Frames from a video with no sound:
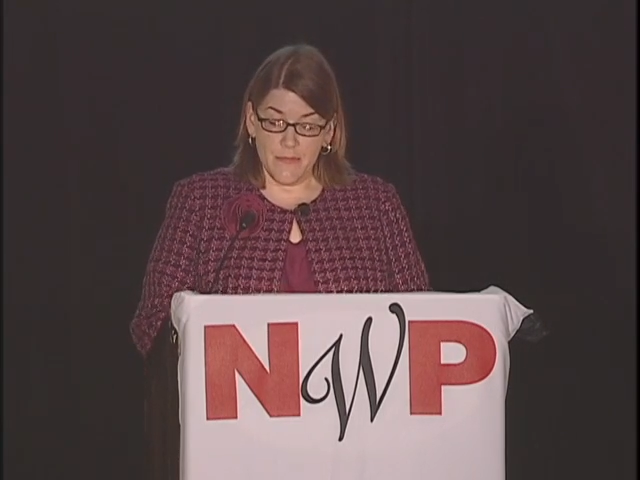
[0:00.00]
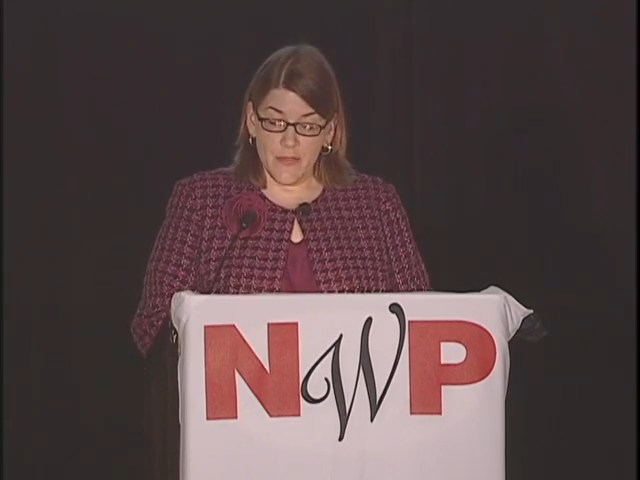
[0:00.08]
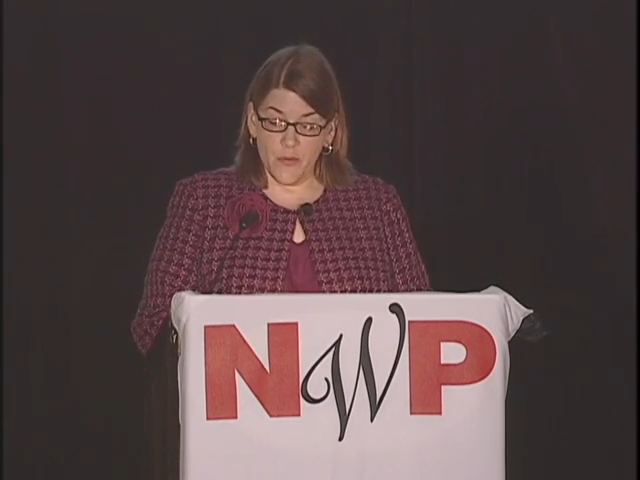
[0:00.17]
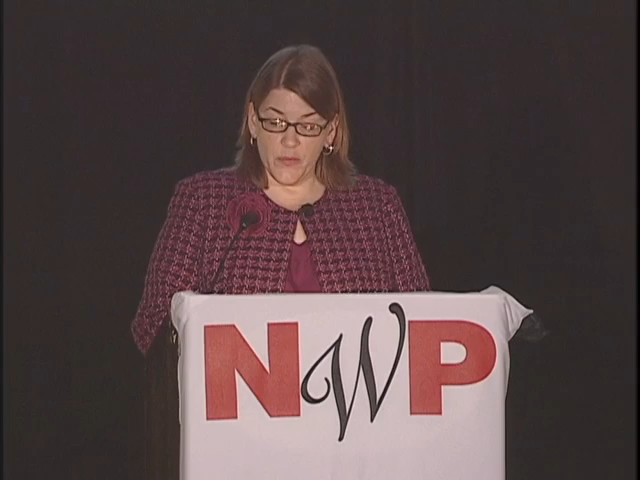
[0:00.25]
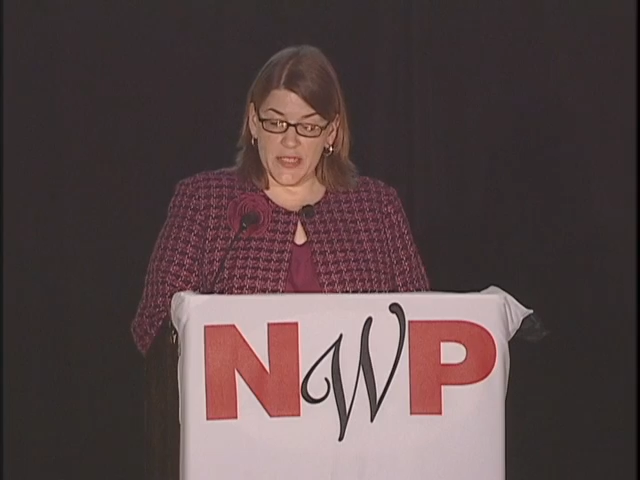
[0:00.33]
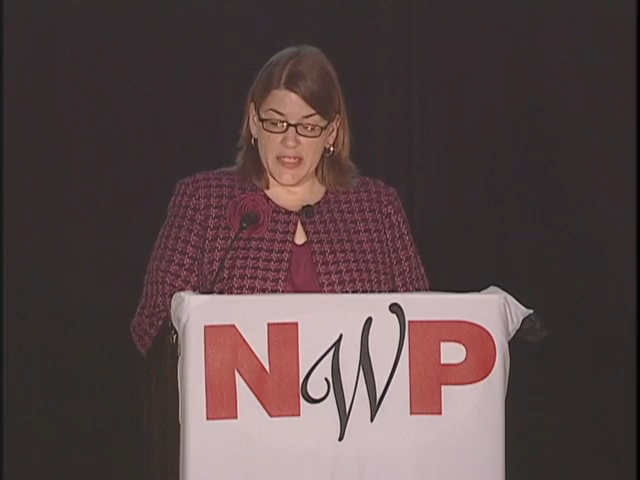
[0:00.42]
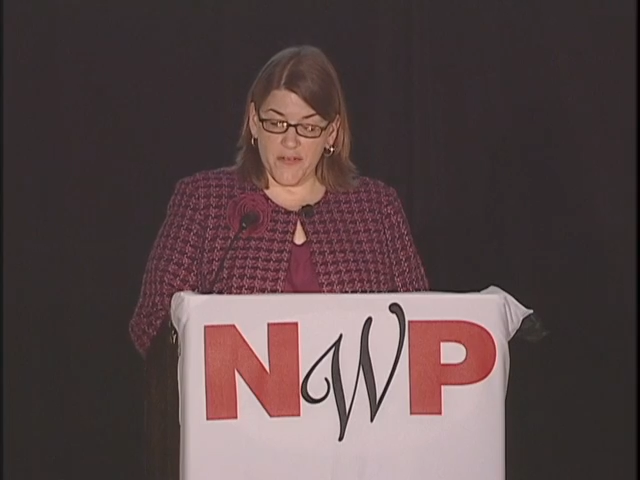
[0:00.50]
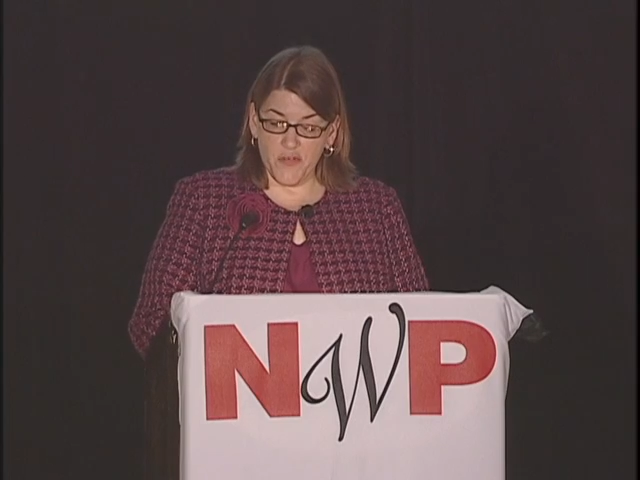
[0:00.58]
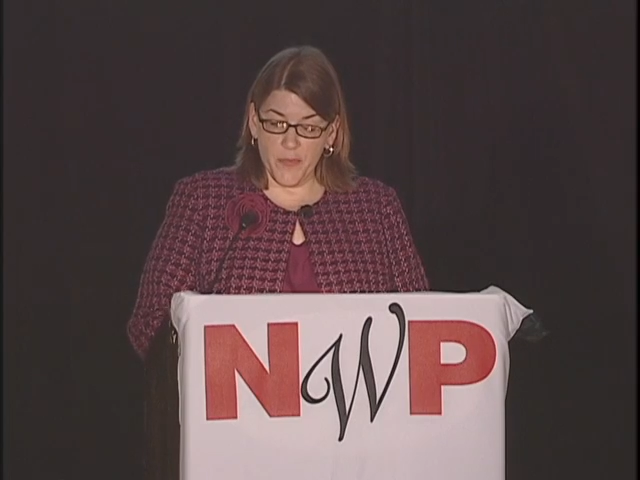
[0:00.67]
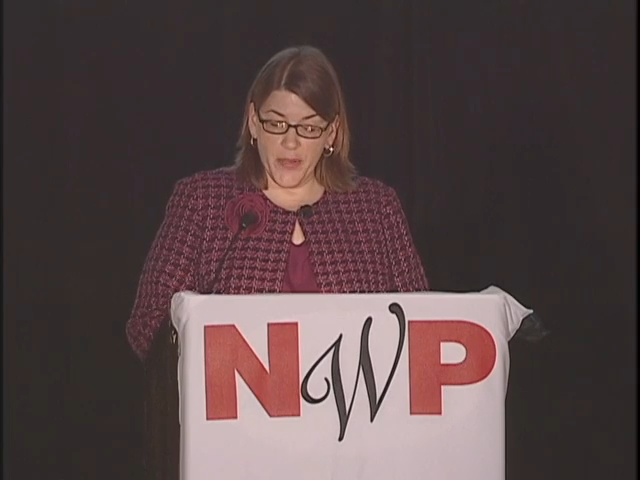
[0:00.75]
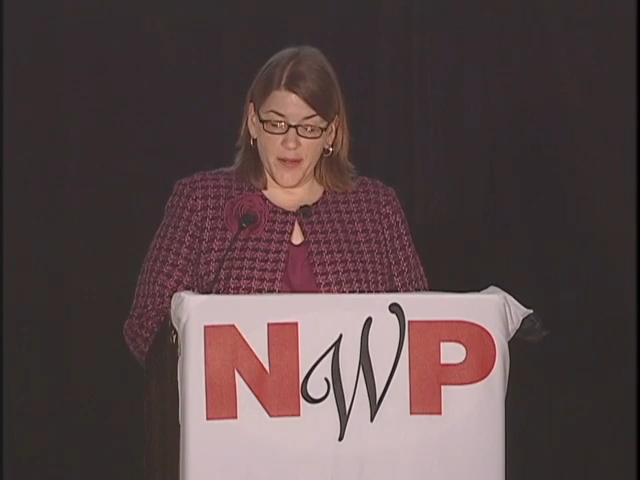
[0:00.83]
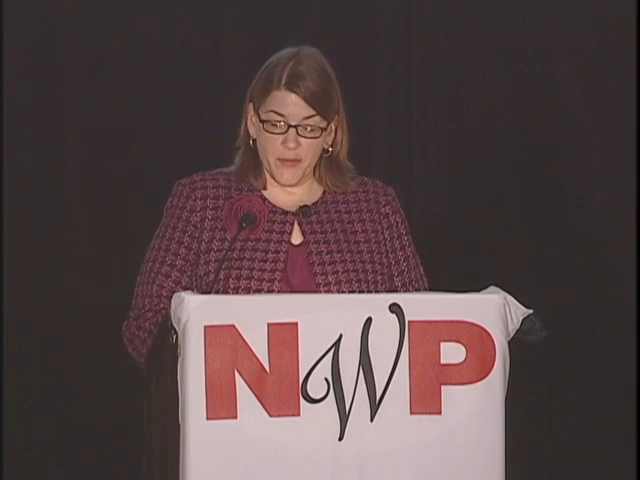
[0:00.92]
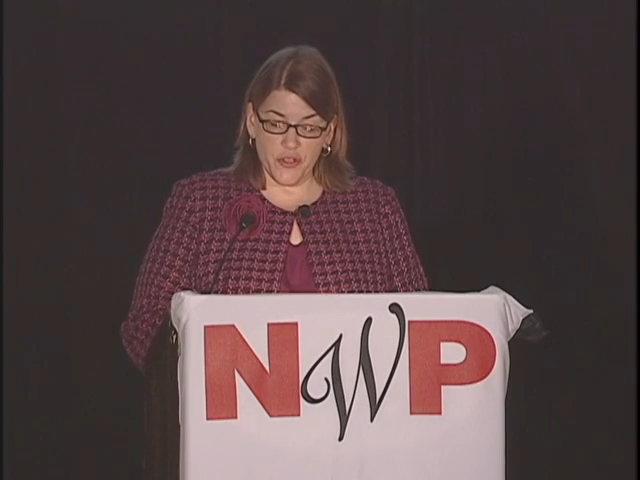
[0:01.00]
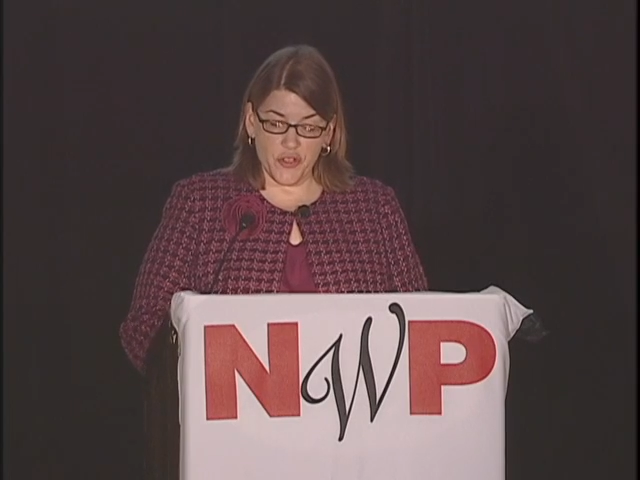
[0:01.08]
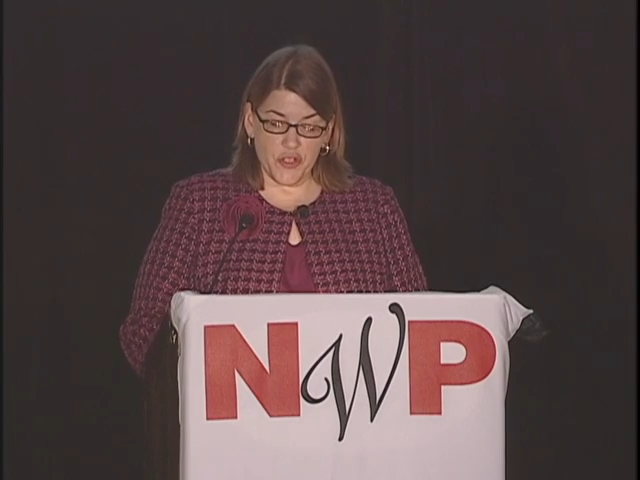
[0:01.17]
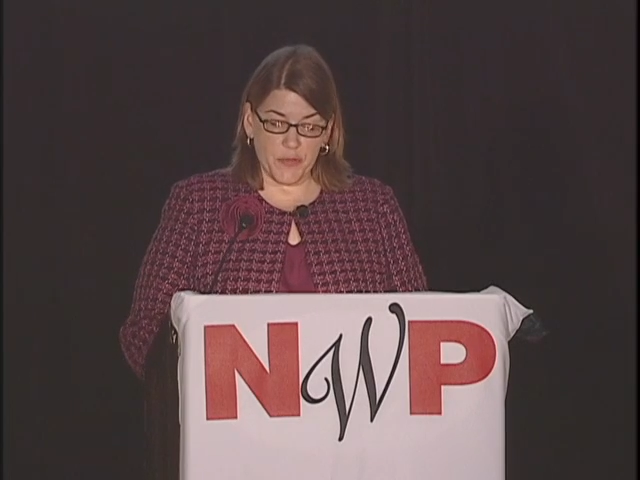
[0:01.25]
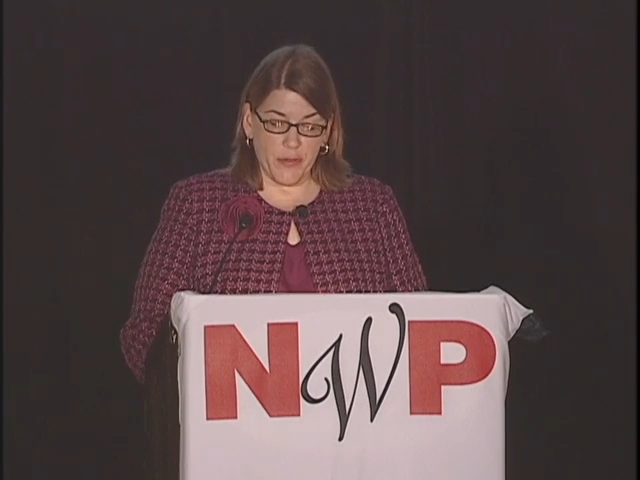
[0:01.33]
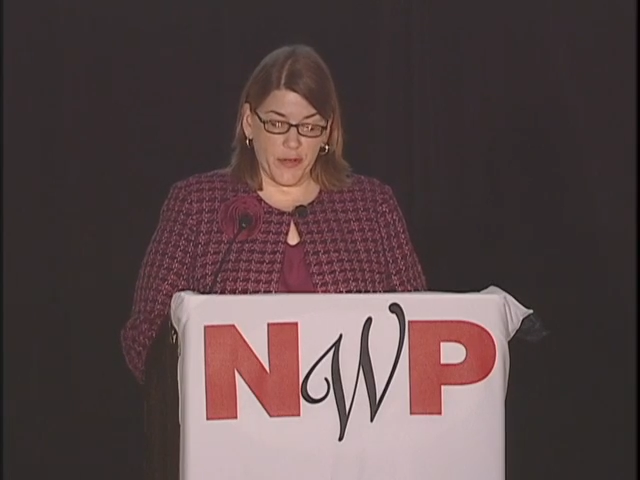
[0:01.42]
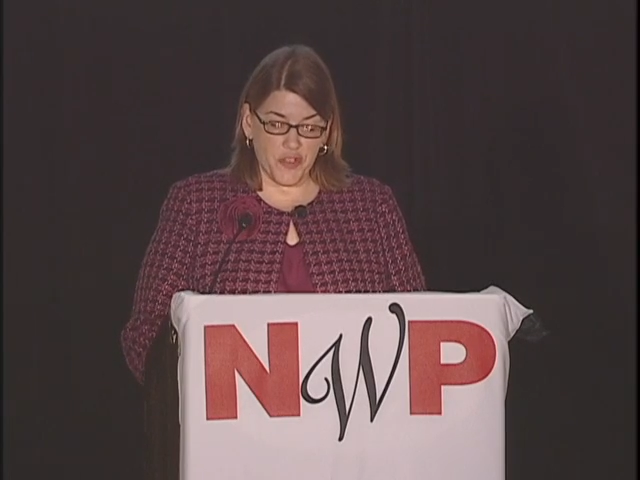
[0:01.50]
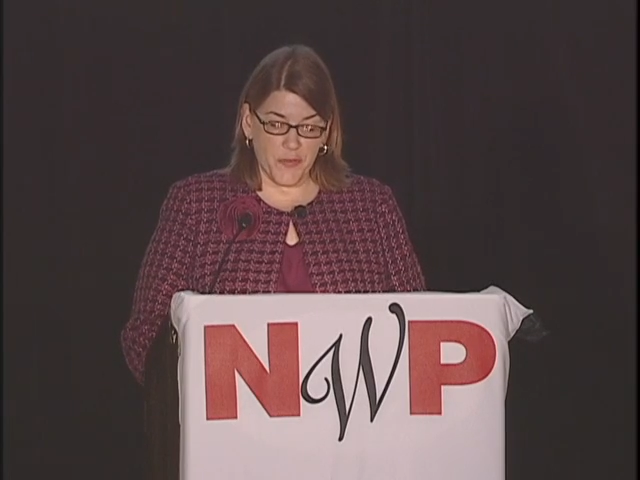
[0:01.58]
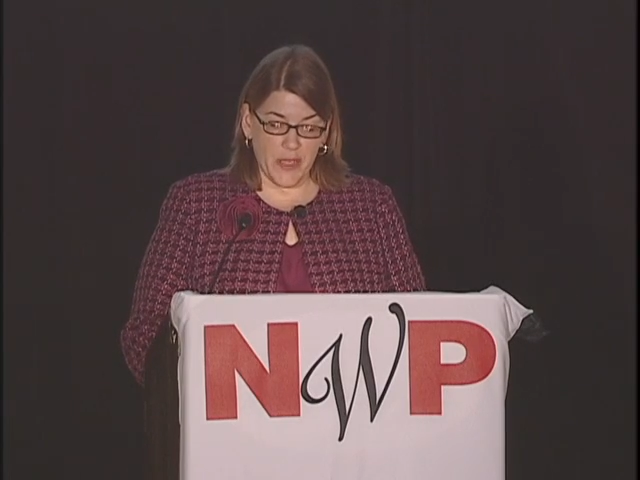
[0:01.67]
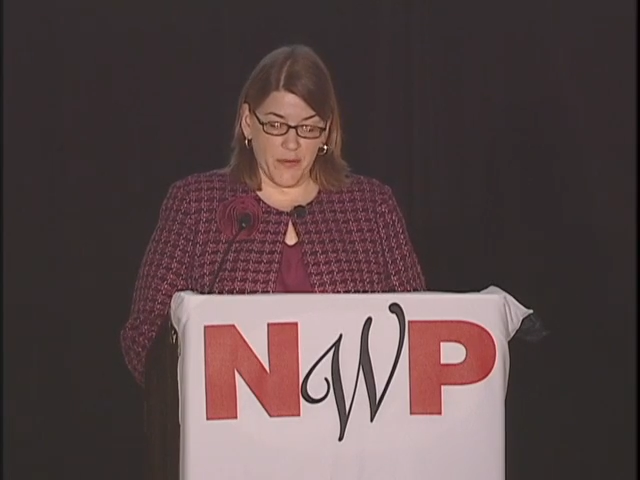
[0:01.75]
When several publishers approached me